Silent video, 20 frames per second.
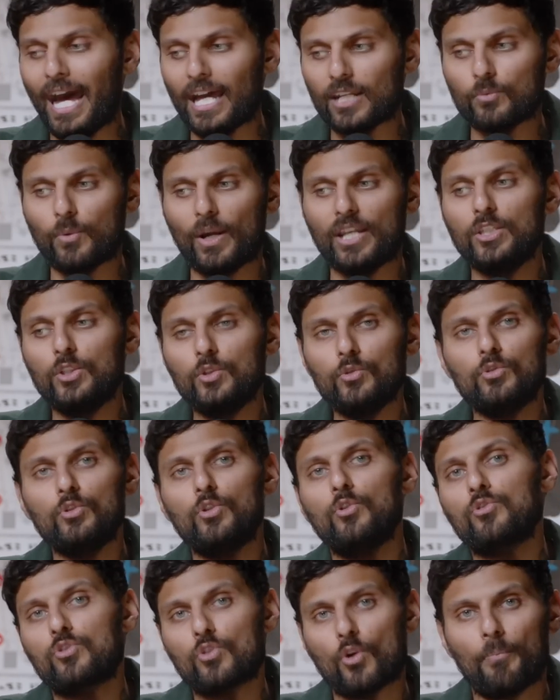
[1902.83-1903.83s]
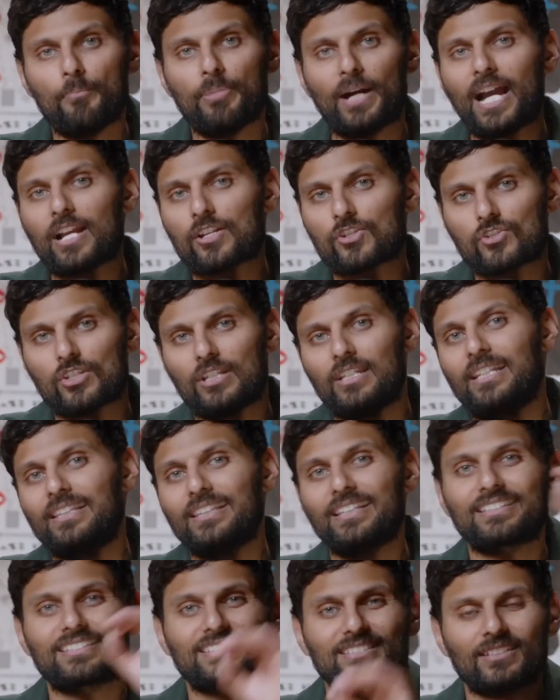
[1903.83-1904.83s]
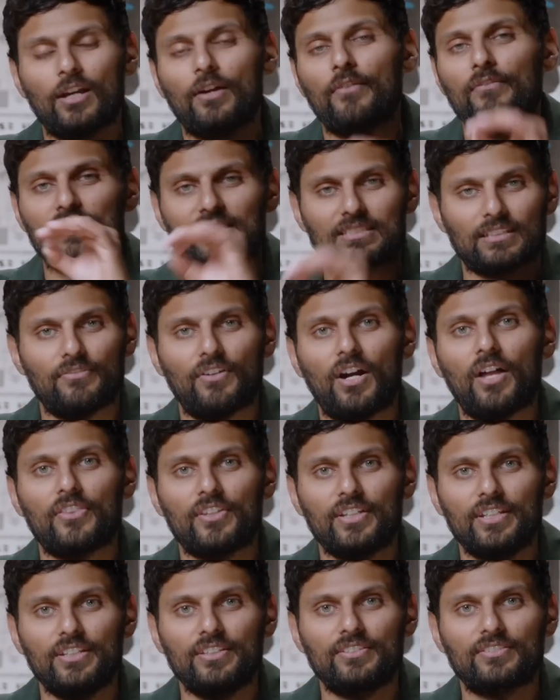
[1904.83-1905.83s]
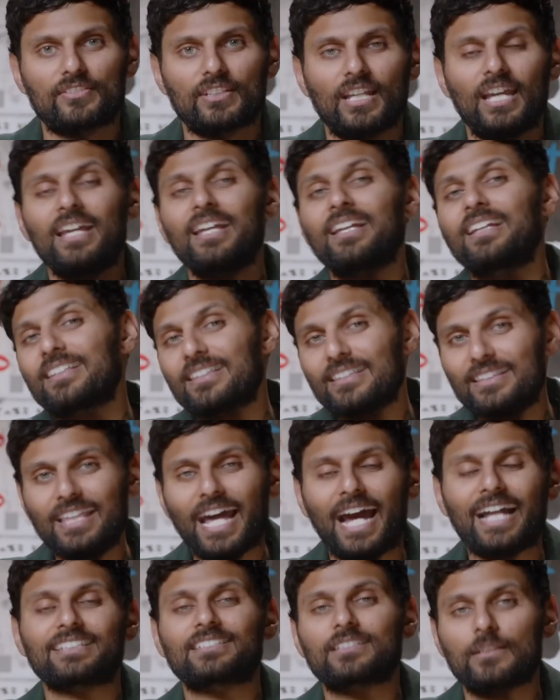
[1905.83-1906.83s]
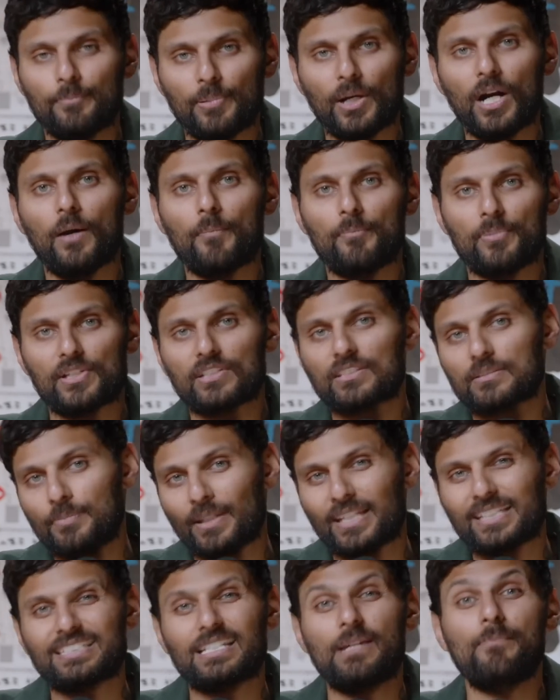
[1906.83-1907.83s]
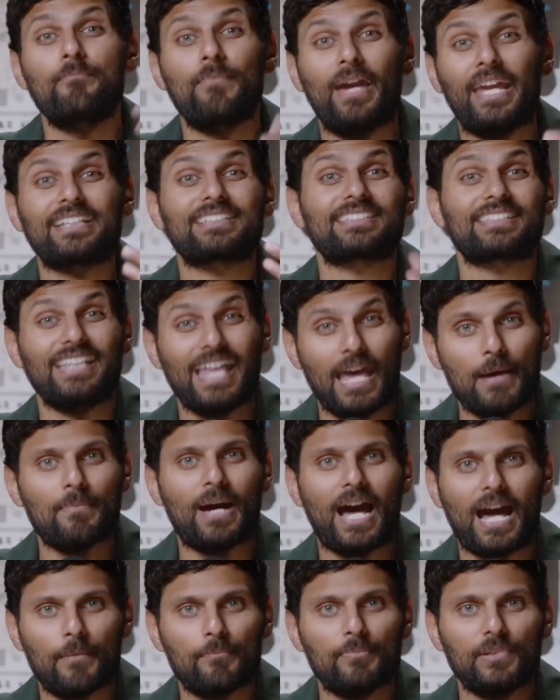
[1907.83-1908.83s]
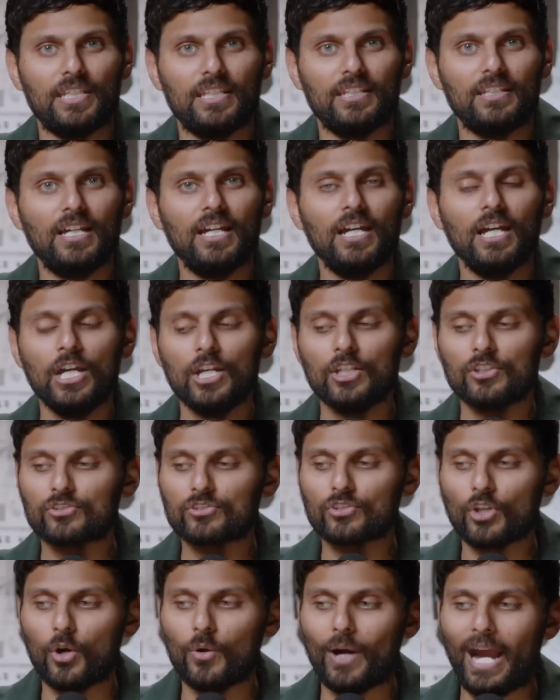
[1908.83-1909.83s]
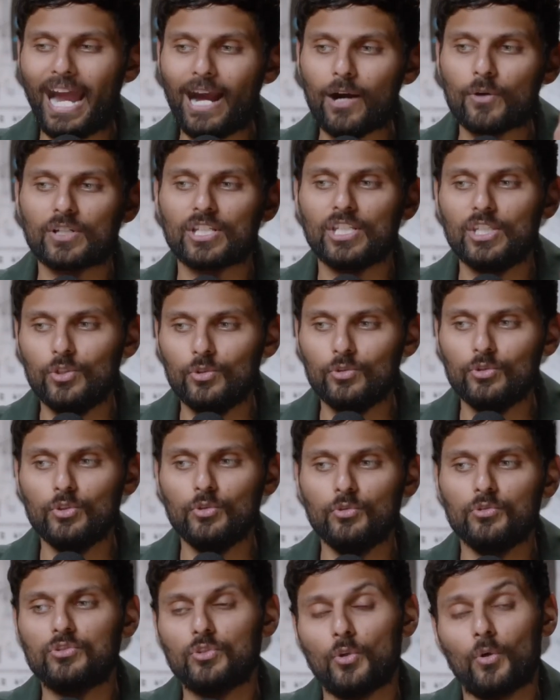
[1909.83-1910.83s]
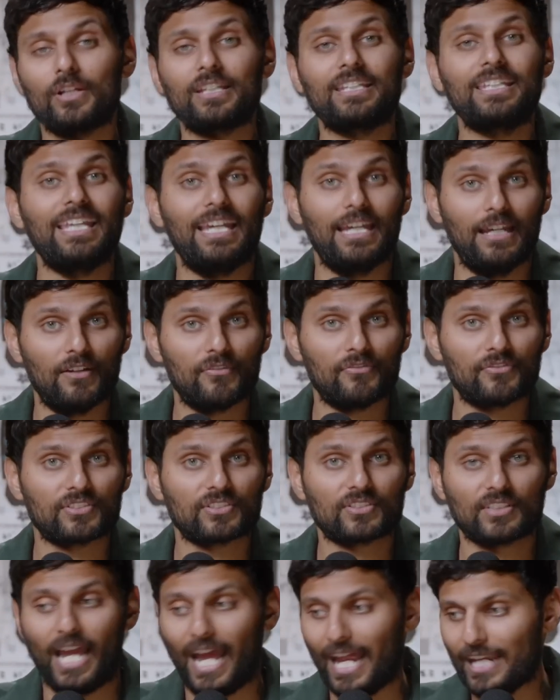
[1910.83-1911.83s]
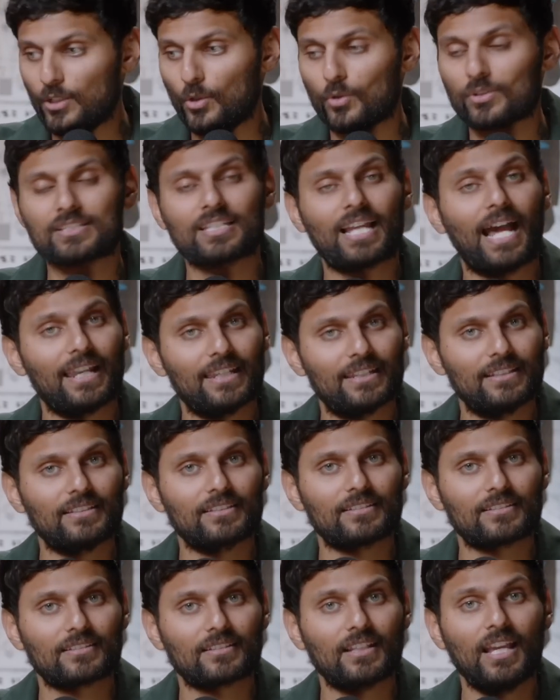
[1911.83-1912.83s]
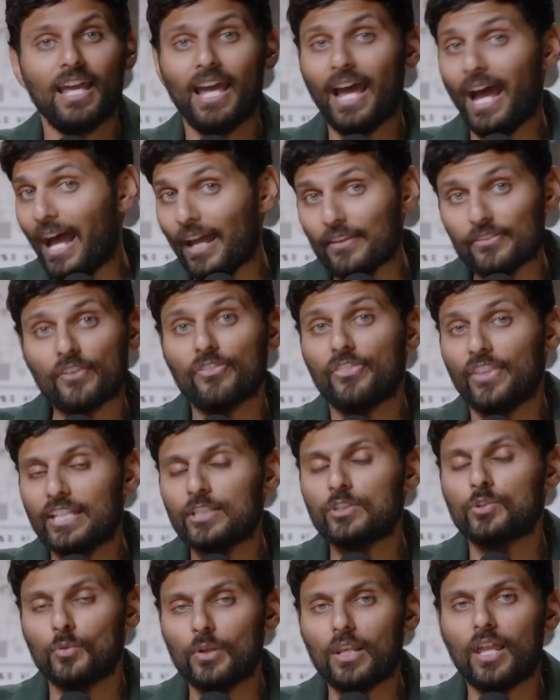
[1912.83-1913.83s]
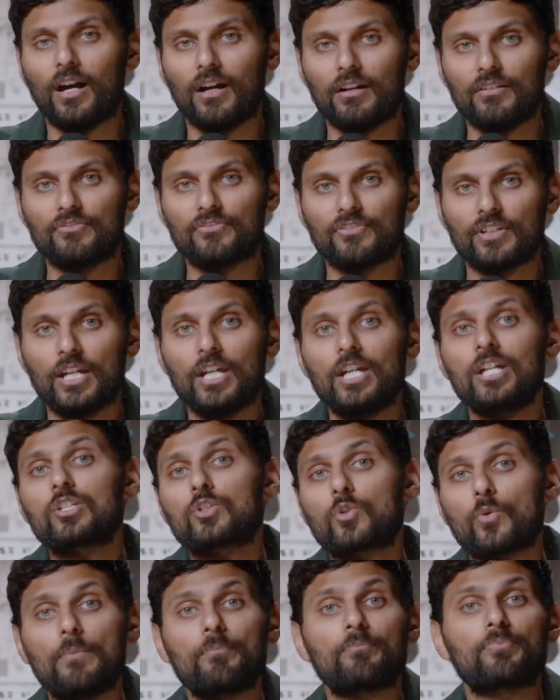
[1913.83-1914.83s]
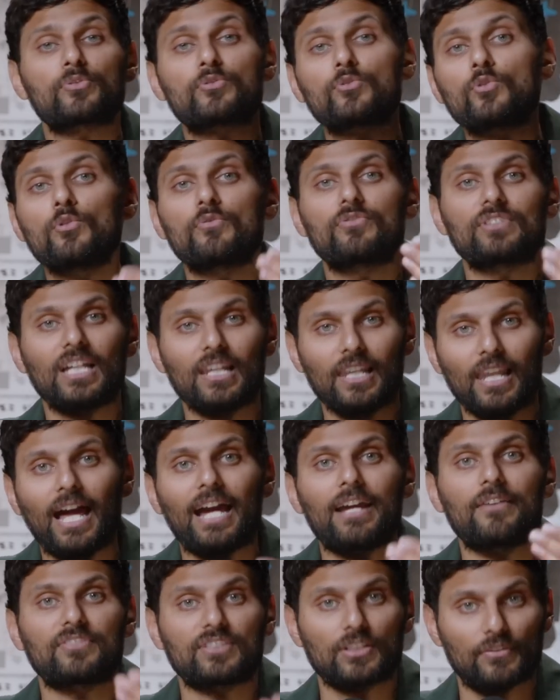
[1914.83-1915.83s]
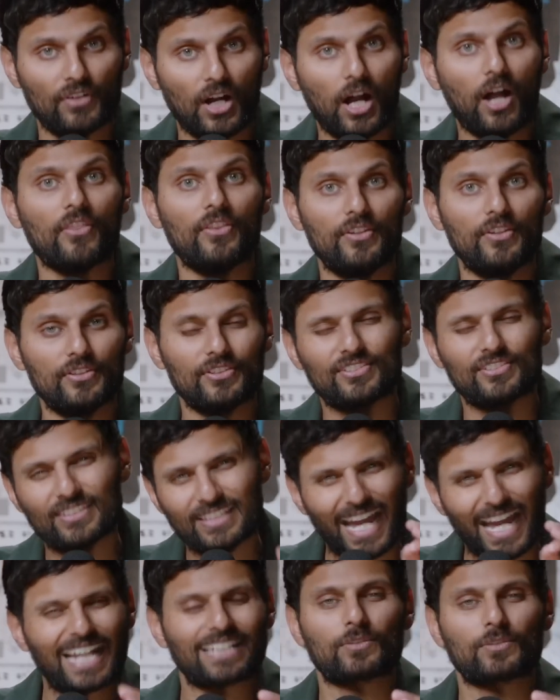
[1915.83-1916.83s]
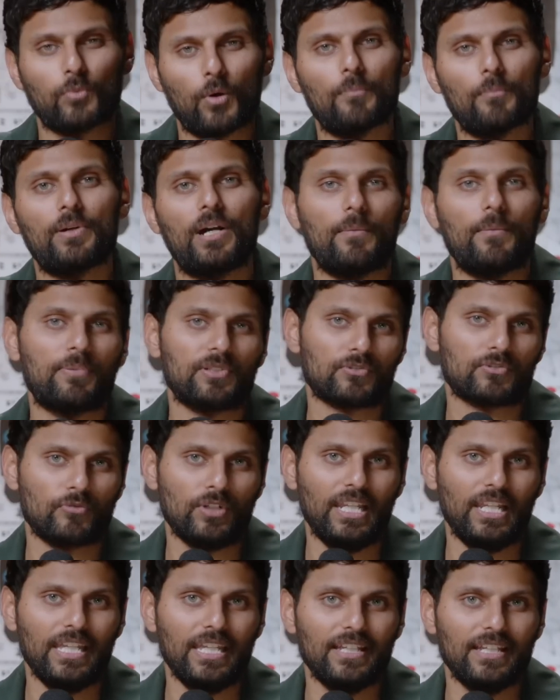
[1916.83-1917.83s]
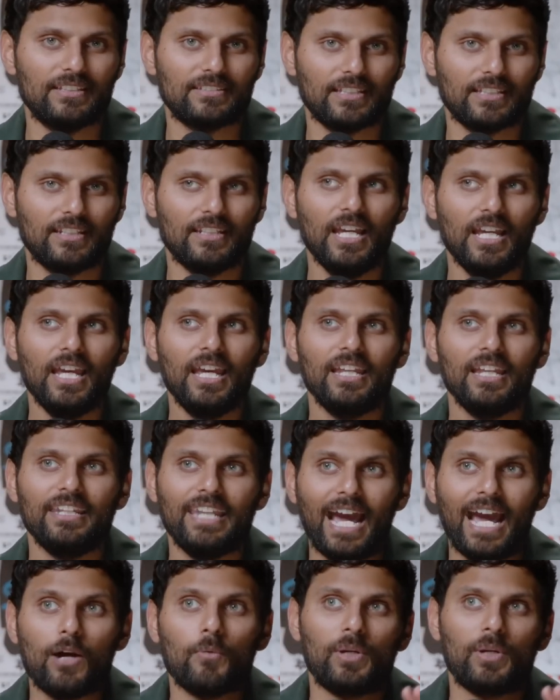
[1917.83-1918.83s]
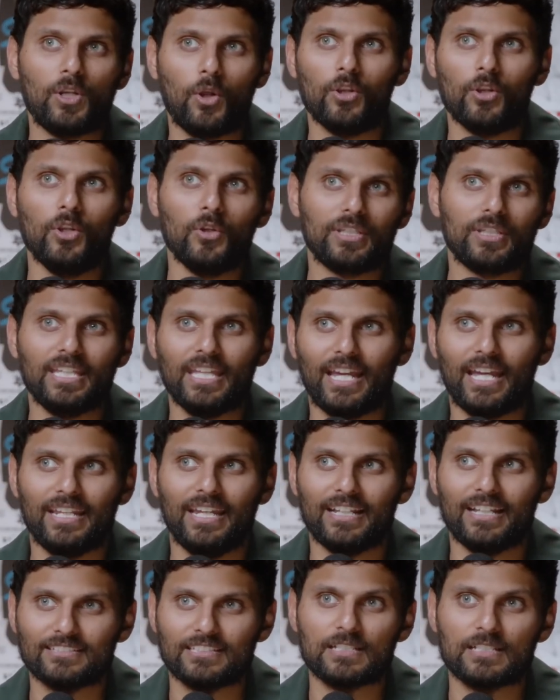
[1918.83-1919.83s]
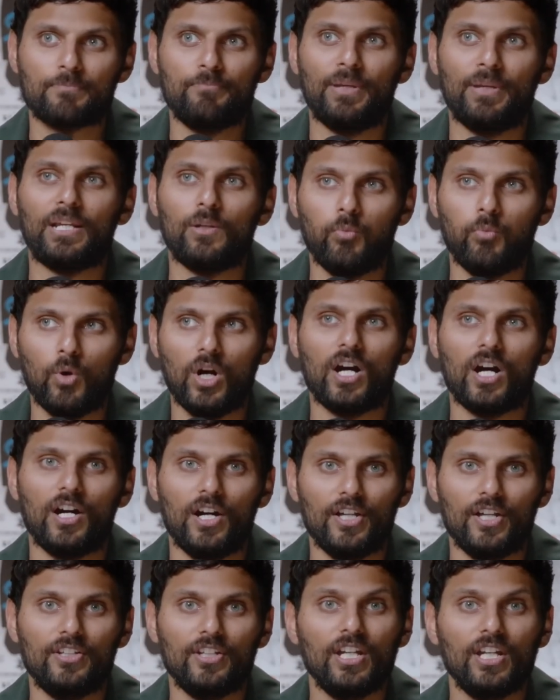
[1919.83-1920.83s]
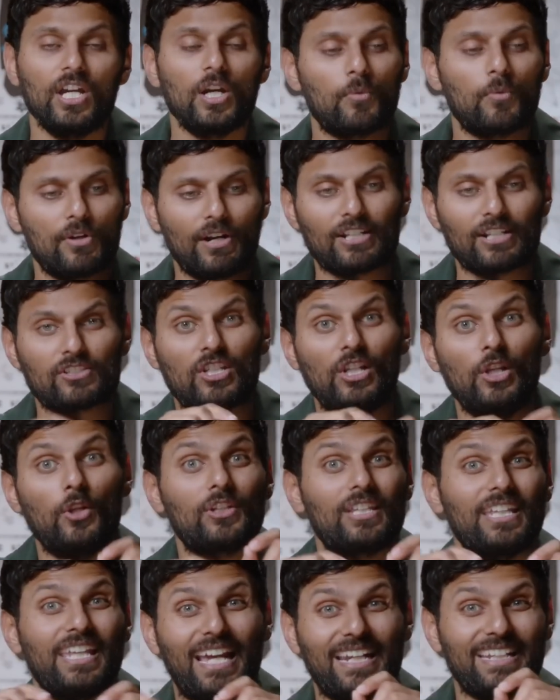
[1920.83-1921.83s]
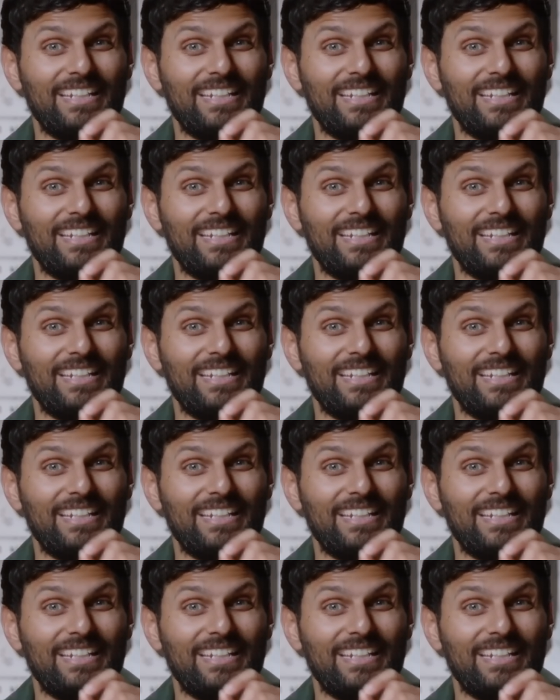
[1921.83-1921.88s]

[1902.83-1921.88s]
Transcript: And when you use your passion in the service of others, that's a purpose, because it makes them happy. So how can you use your gifts and your talents and the things you love to improve the lives of others? That's what purpose really is. And now we're not looking at it as this big word. We're actually looking